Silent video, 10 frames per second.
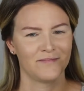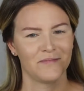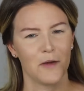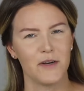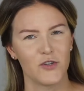
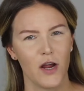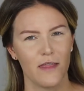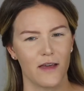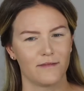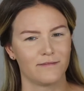I'm gonna try
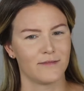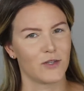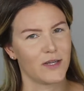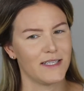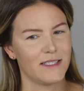that. So
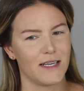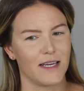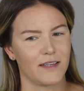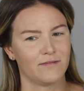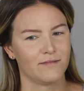I did
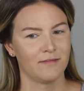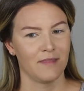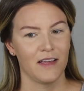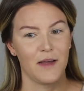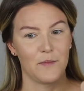today.
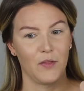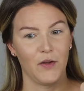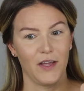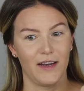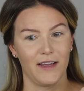But
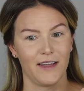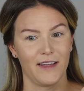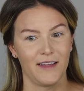look at it.